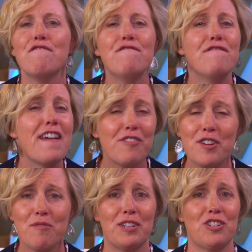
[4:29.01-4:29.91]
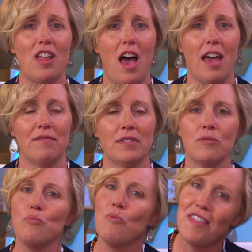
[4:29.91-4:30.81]
very rich
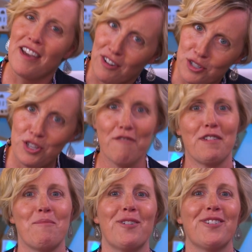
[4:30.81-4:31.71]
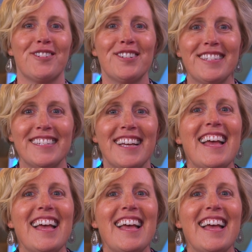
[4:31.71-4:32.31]
lives when they aren't solving murders.